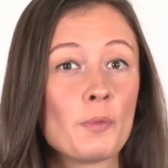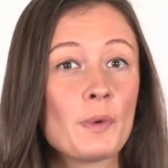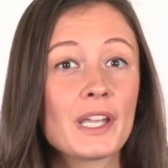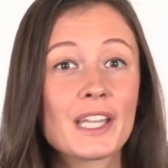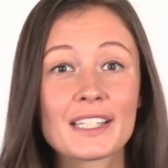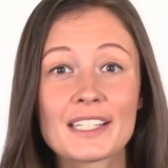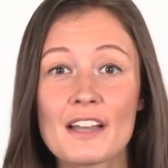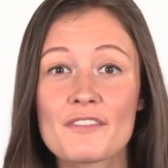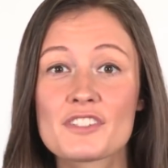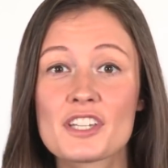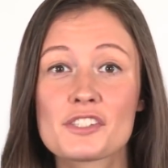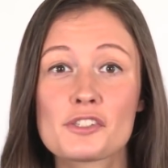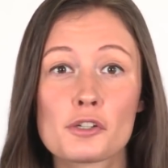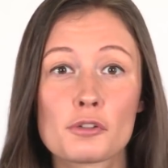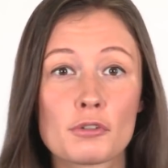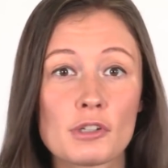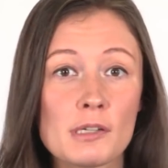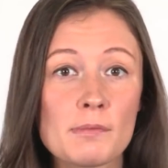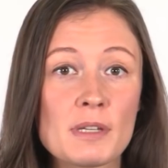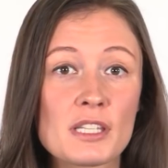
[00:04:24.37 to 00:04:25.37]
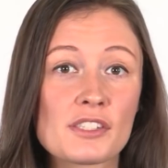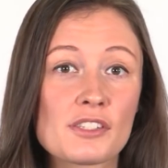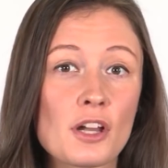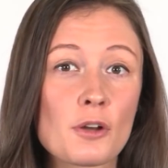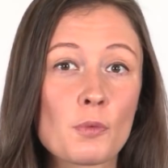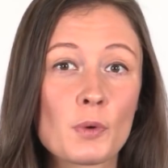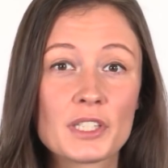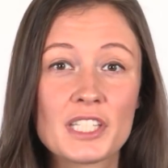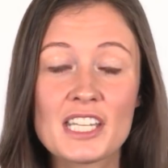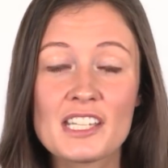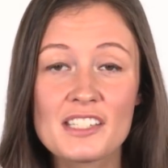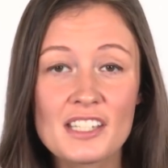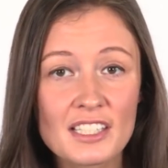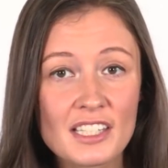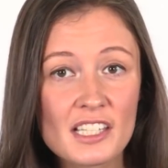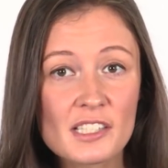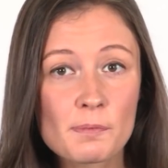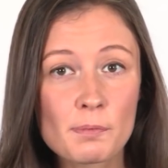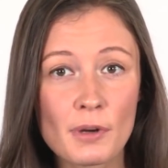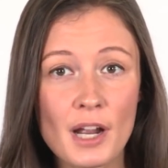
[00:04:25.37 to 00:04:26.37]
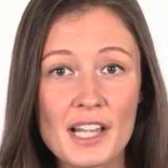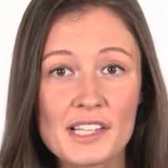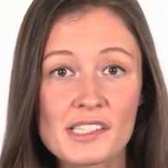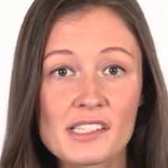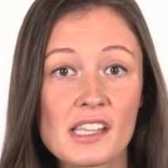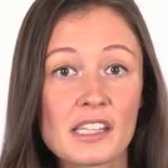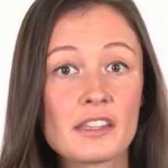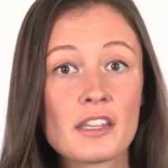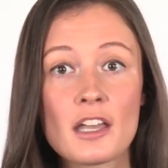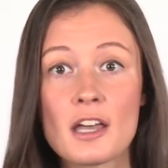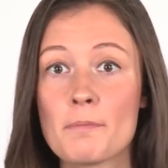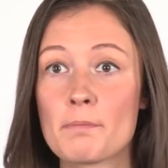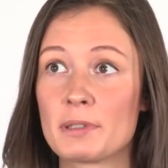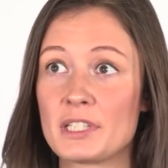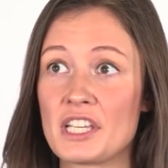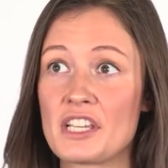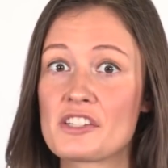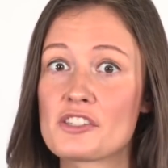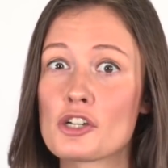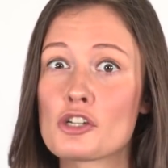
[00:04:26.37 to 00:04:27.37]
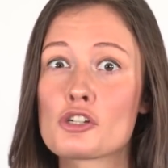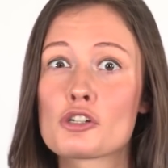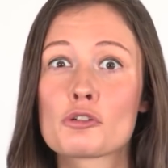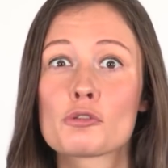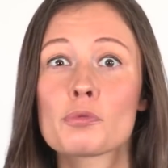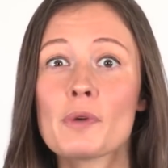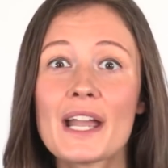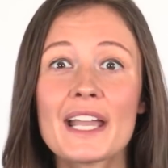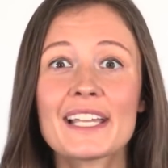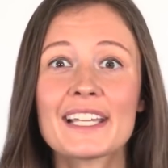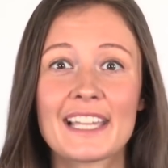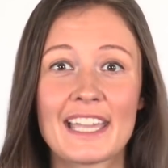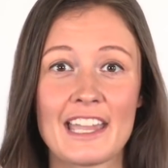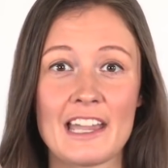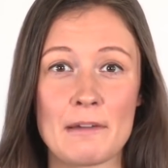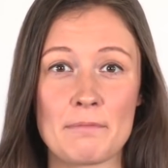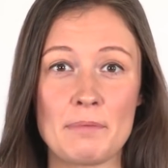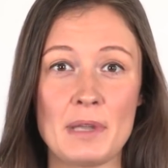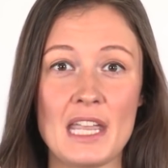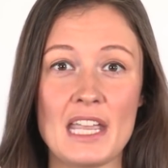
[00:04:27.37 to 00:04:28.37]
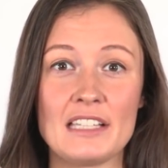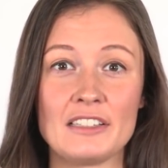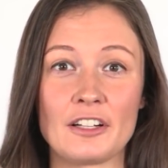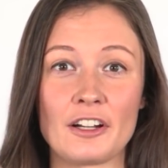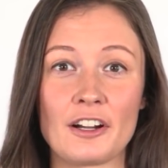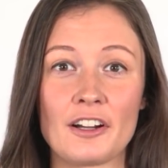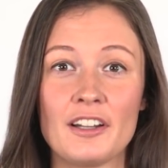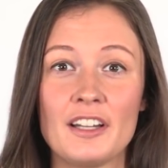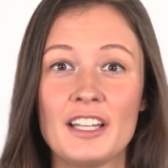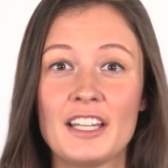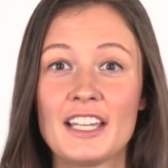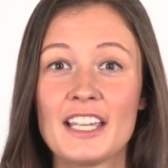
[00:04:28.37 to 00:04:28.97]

We can have disagreements on what he did as president, but he's a great campaigner.